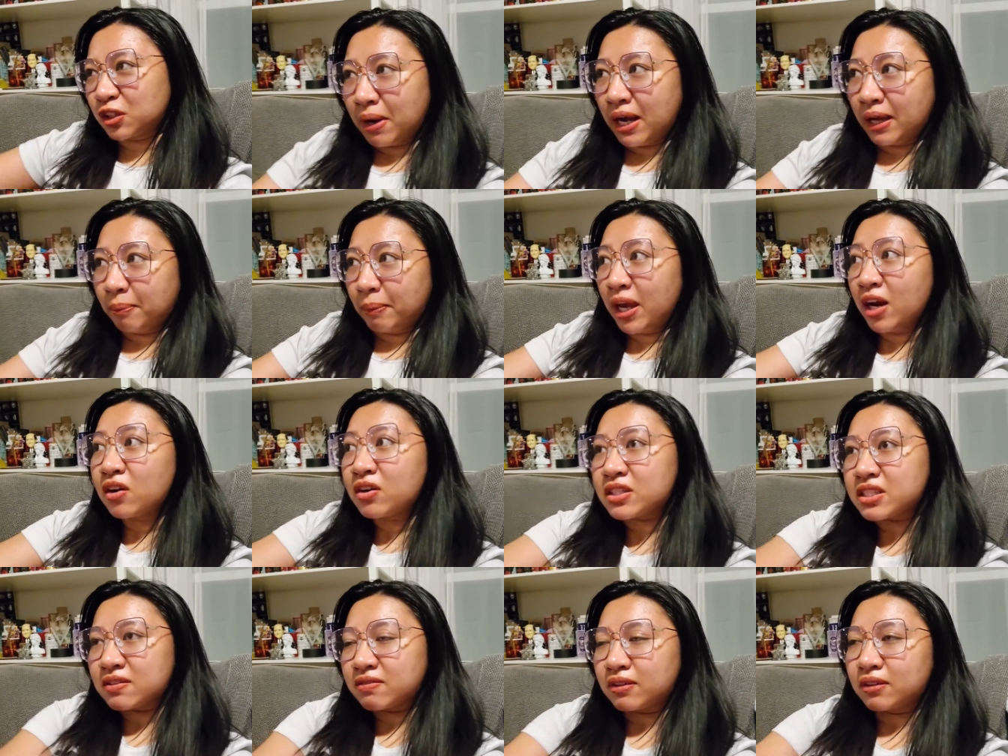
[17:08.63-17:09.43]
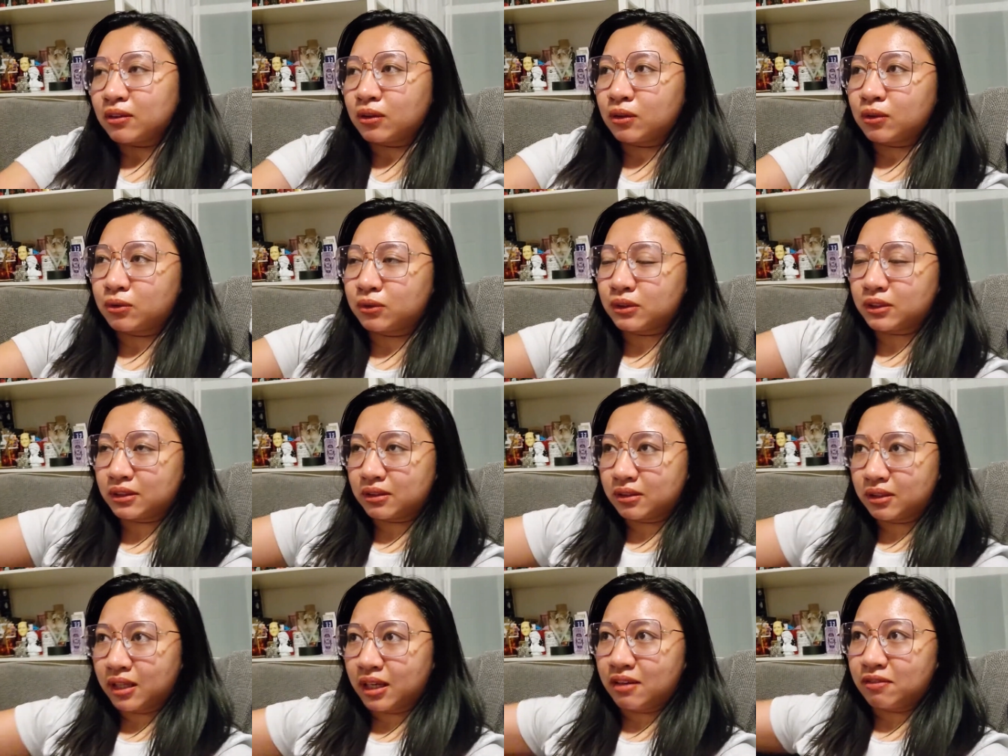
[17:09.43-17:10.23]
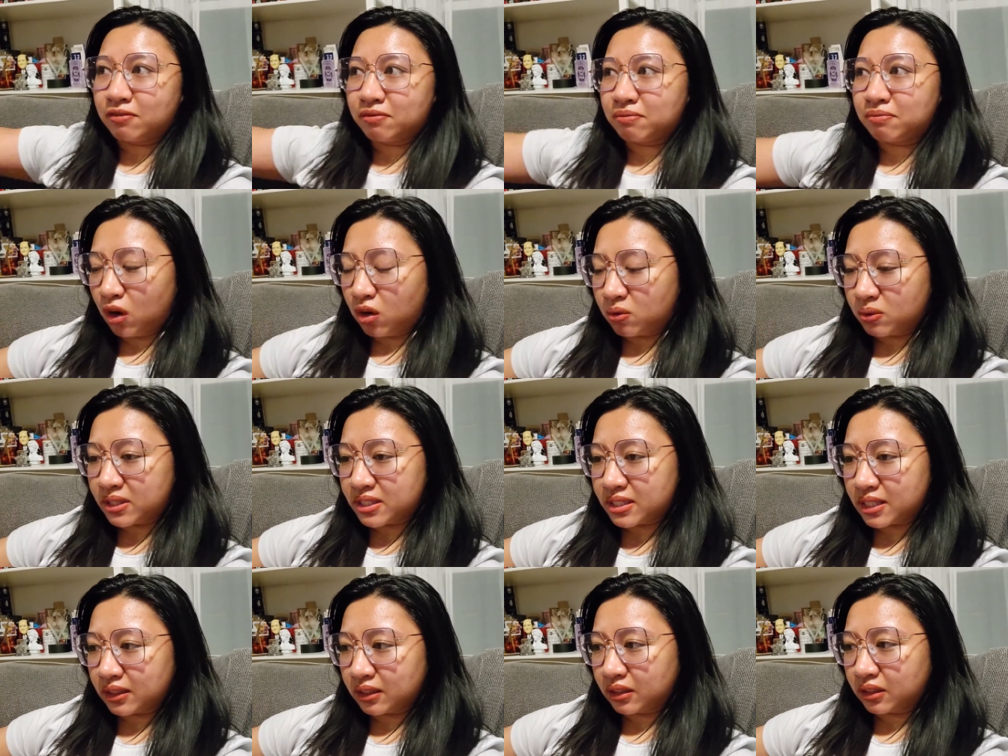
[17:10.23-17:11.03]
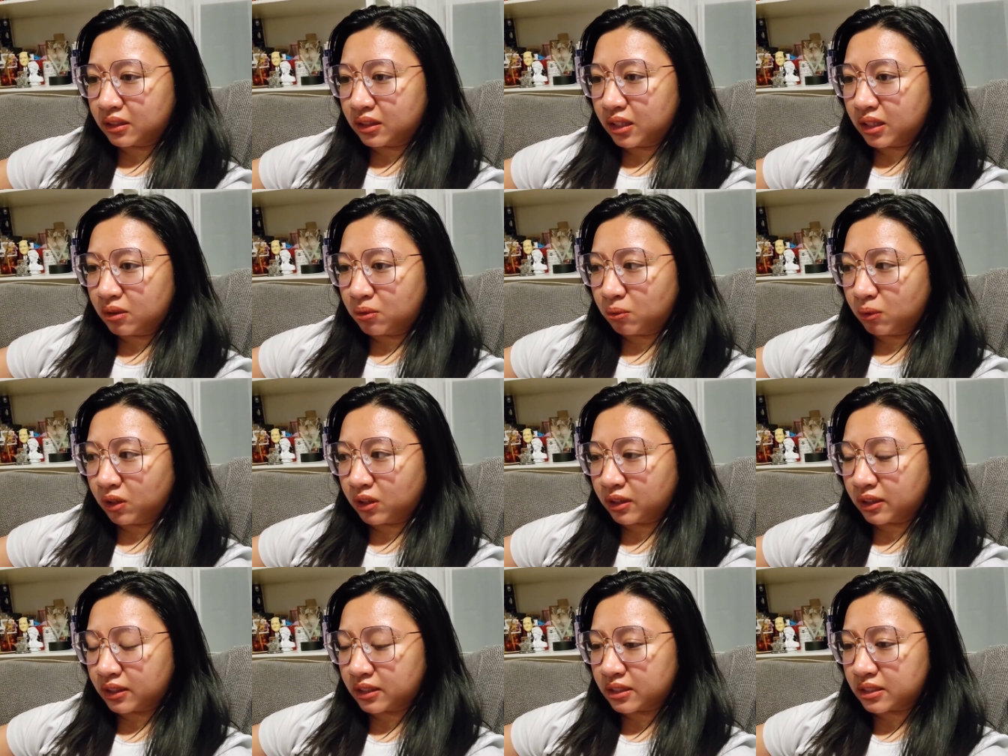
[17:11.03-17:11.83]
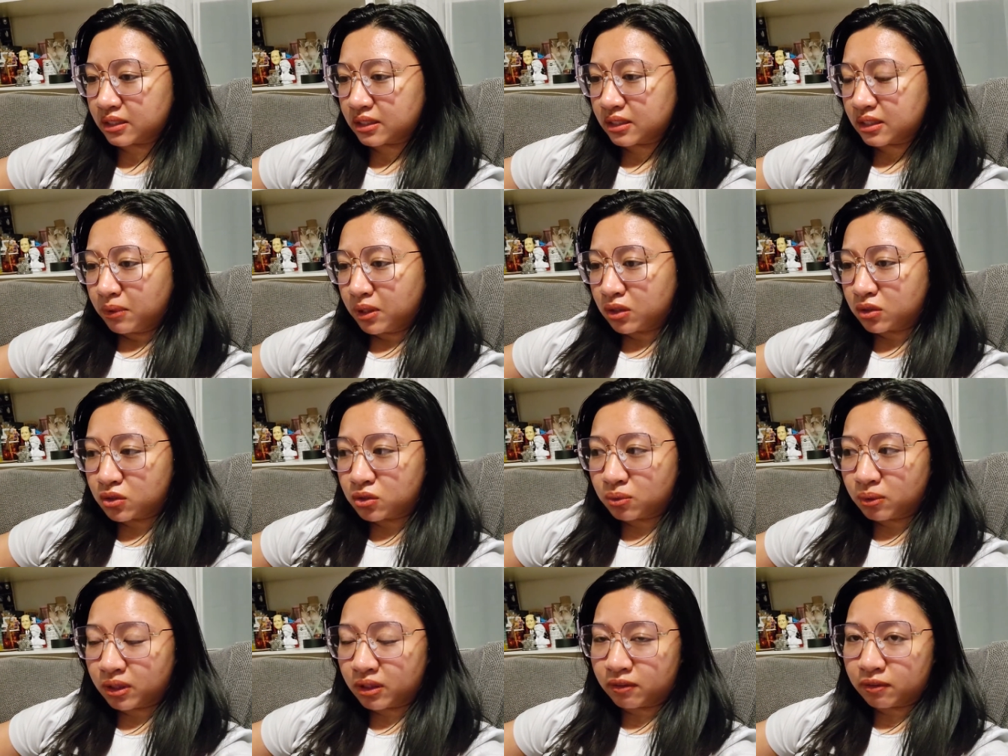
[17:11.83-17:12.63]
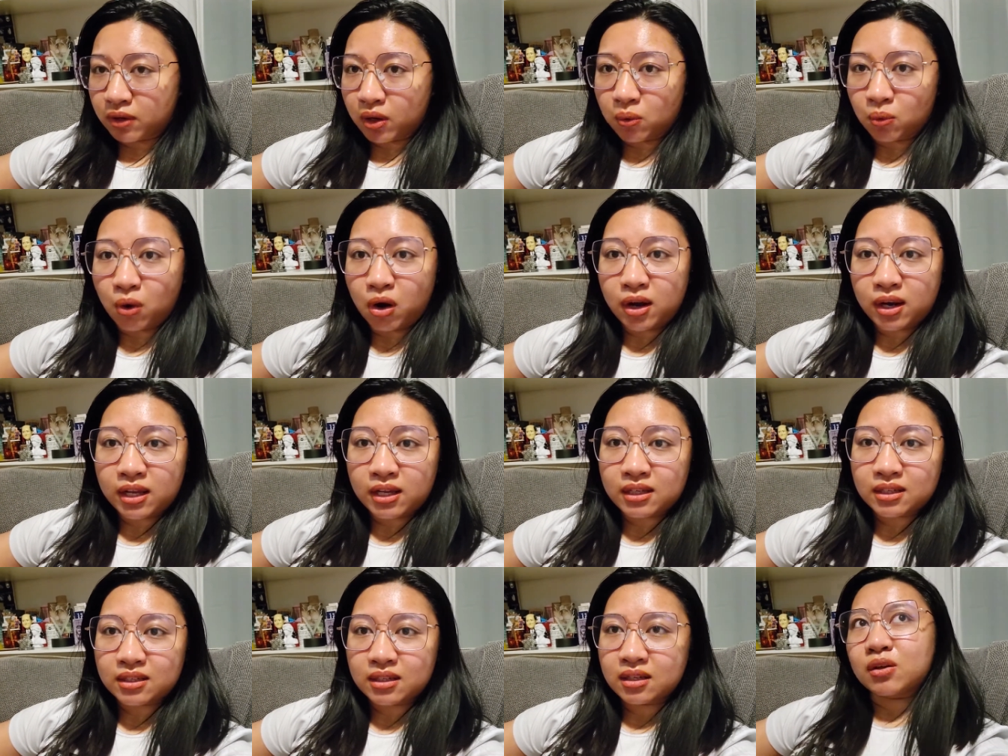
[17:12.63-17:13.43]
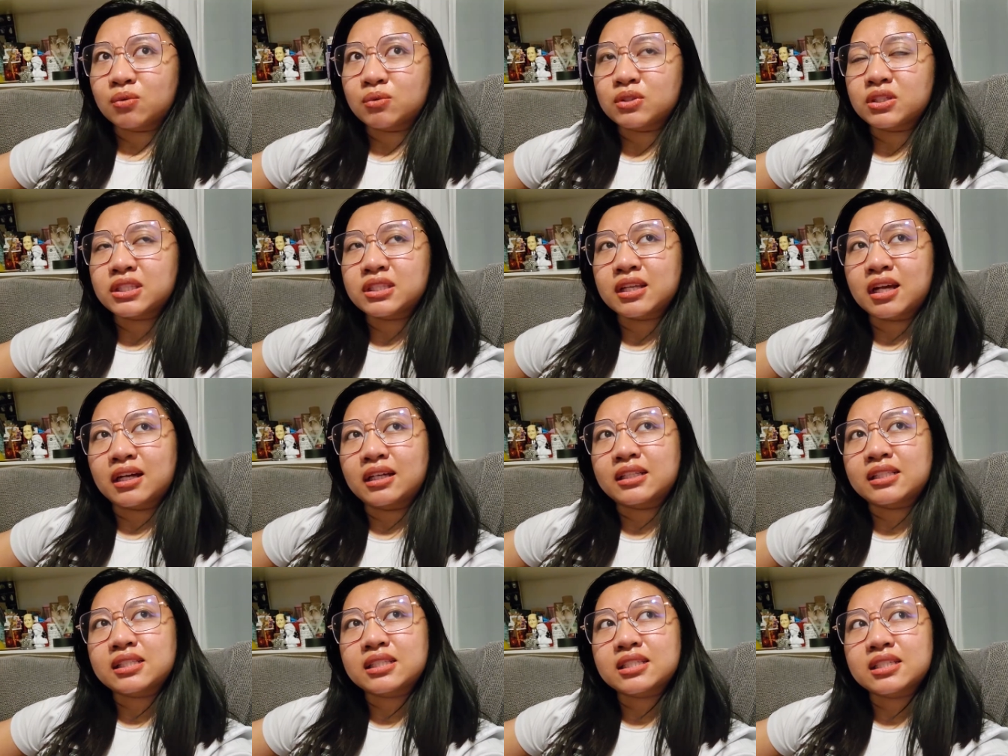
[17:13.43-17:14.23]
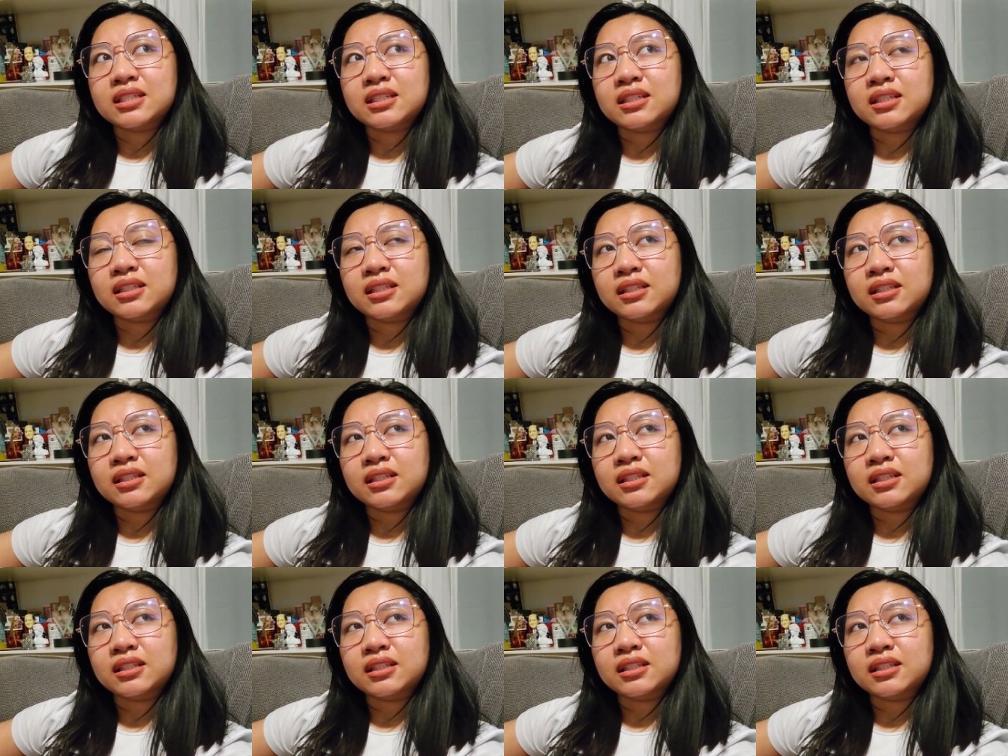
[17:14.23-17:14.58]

My parents, even though they've always said that they wanted me to do whatever I wanted, there was that